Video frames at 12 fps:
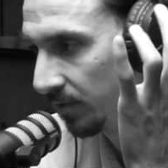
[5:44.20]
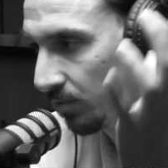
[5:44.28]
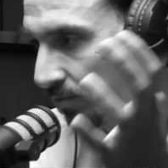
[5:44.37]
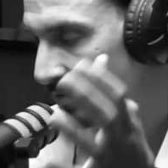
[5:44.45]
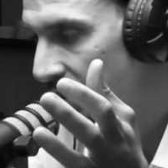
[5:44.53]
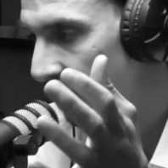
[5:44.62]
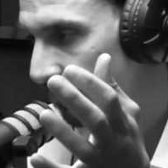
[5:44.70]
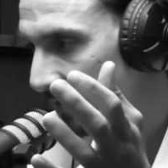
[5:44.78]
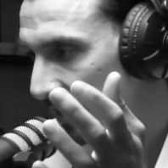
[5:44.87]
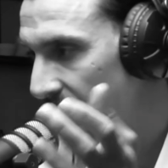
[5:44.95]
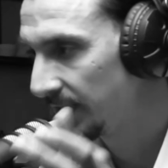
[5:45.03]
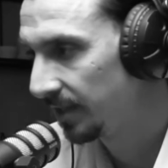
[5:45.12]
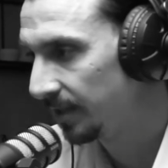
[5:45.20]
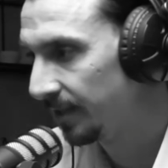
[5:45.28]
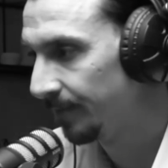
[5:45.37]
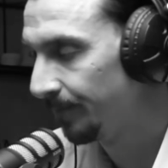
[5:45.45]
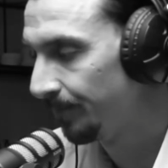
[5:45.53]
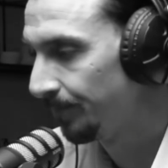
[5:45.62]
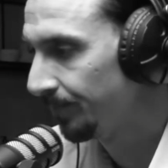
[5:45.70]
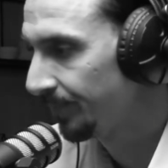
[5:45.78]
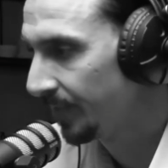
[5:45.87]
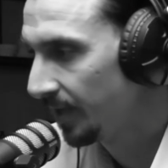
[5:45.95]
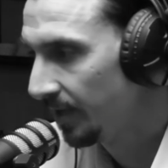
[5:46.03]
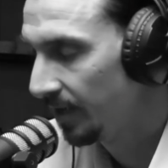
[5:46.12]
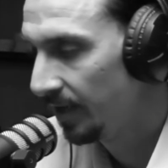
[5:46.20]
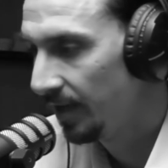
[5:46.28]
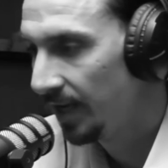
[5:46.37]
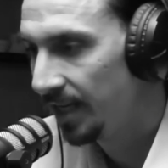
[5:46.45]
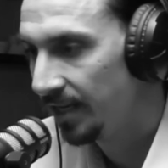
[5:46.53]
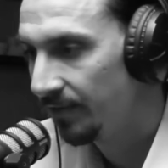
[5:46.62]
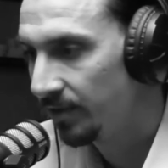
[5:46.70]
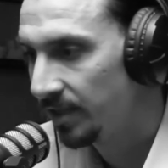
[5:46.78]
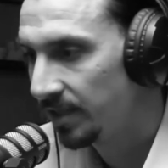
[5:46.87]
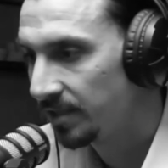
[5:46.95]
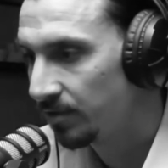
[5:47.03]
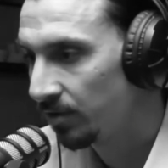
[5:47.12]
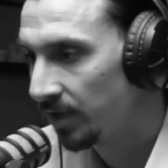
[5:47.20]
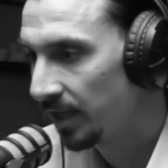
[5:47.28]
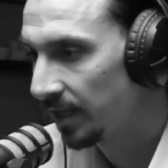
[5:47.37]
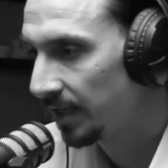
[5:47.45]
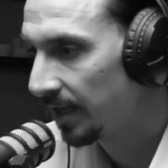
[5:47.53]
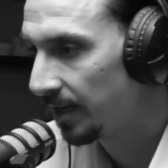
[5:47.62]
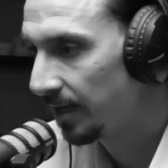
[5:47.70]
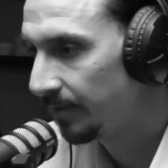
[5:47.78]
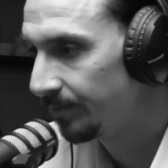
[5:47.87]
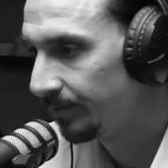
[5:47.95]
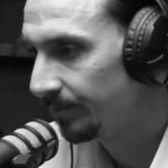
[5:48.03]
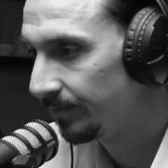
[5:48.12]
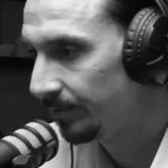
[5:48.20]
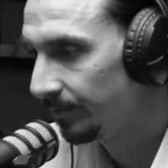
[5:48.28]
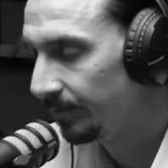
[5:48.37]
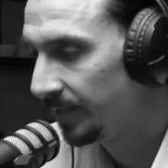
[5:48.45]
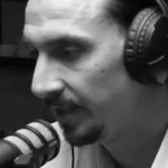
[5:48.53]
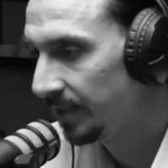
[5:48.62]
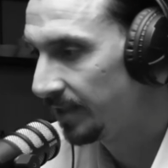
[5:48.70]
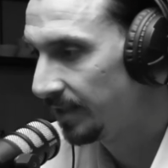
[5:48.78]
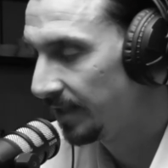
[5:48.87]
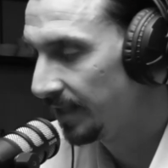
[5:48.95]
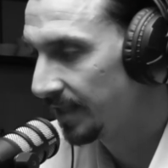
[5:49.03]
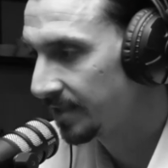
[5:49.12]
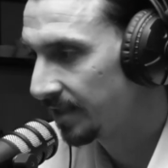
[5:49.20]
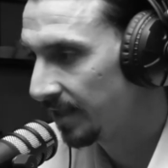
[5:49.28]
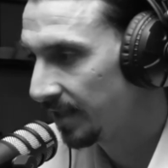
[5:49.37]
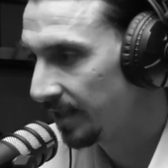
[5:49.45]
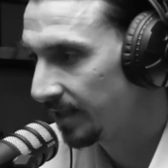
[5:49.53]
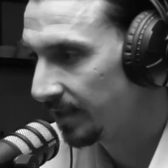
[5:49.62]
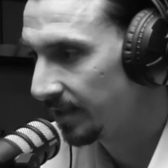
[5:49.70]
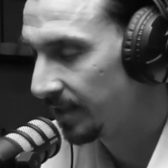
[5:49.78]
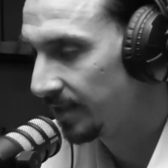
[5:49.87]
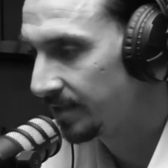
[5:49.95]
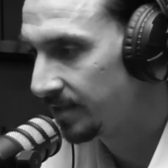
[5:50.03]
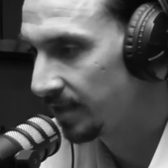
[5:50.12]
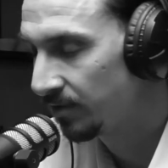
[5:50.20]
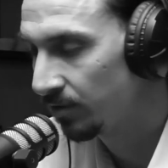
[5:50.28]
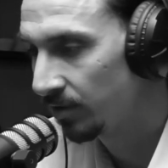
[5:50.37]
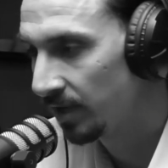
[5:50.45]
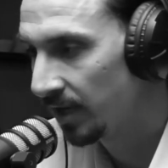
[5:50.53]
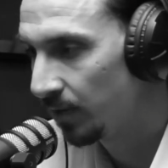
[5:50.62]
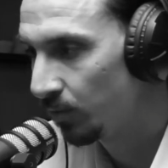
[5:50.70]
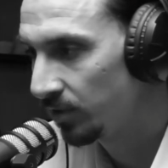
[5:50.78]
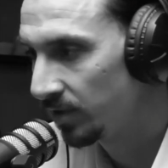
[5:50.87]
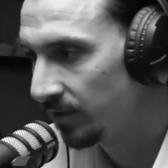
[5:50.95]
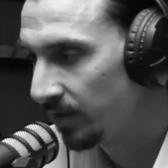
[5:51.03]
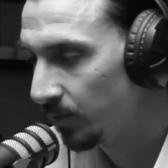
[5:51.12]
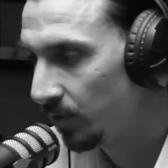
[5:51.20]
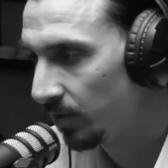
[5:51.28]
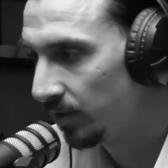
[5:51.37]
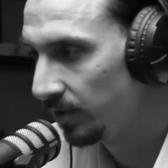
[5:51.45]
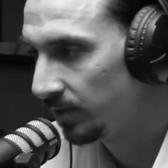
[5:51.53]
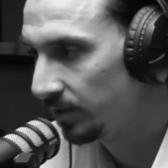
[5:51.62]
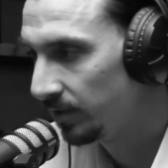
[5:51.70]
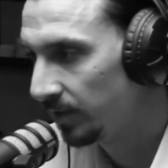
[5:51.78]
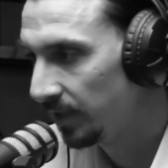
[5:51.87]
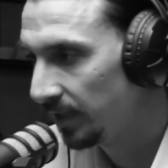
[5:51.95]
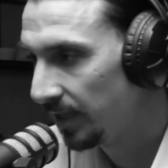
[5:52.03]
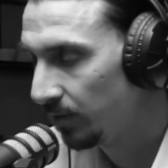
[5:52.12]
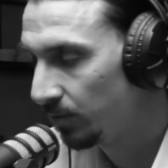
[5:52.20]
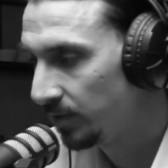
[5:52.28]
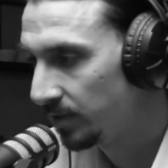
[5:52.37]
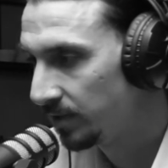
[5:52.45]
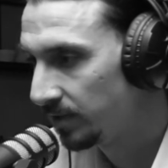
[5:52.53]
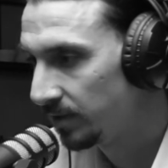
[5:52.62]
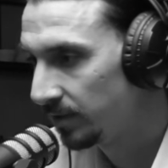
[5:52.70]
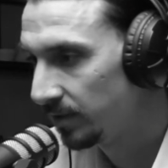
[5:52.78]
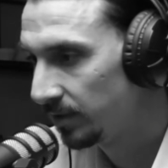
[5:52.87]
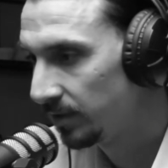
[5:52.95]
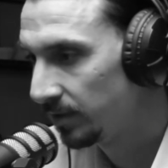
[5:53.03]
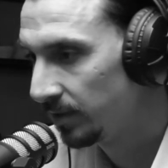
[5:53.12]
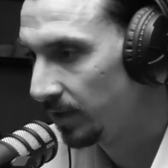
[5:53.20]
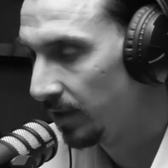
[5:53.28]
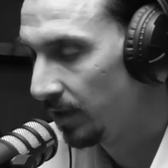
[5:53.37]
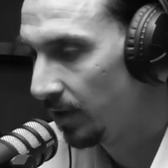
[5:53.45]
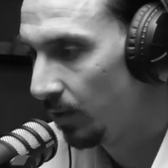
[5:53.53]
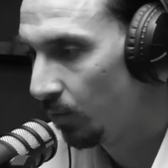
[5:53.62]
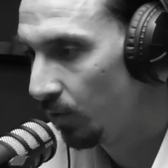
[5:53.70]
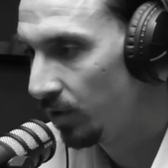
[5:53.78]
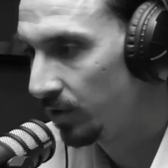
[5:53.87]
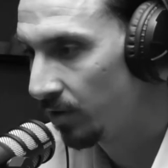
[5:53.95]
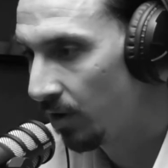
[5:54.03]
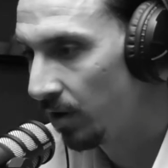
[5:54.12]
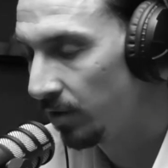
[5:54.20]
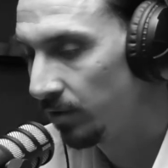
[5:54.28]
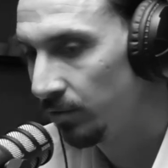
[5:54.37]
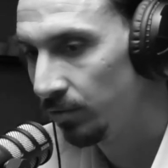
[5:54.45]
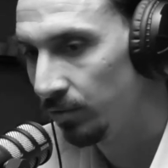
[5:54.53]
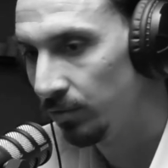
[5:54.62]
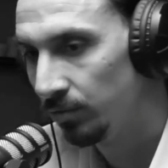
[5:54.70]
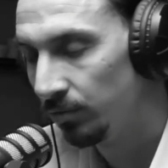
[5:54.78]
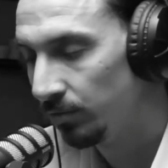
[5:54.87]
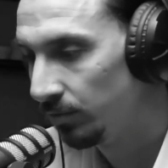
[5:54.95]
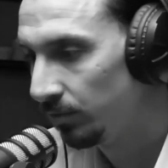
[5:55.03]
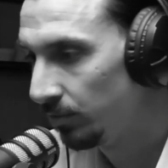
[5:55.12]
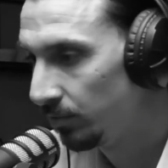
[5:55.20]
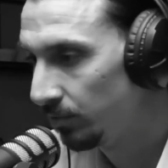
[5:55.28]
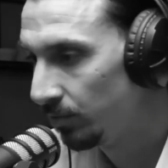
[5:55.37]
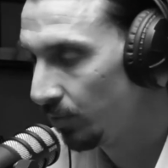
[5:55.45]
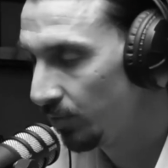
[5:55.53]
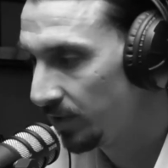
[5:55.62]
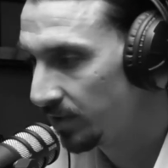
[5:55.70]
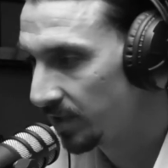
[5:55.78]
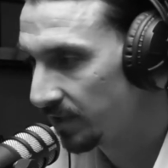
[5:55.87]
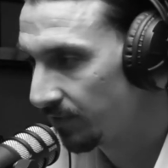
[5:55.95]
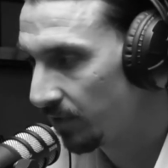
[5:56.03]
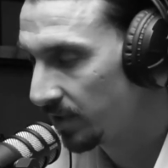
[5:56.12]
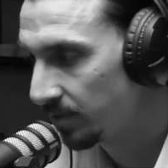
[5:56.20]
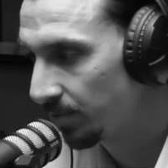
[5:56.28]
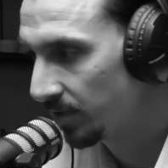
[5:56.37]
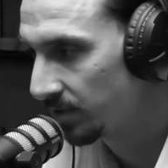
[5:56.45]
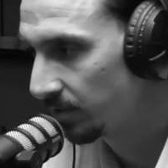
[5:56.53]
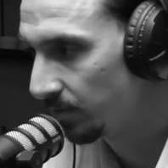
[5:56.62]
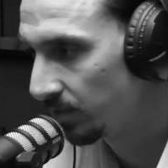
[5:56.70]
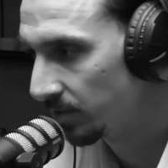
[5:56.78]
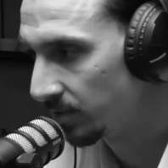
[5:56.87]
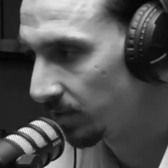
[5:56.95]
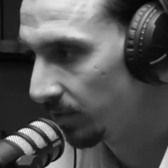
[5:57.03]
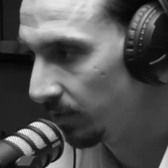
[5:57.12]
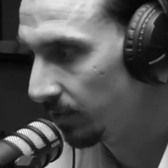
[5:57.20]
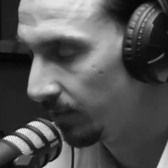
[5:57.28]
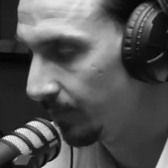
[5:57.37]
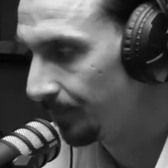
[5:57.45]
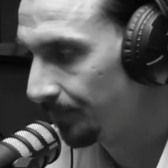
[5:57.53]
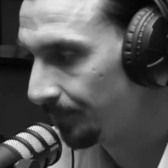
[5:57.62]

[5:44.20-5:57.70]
I do something and everything is okay, I'm the next day it's not okay. I want even more. And I always work hard to reach as far as possible. So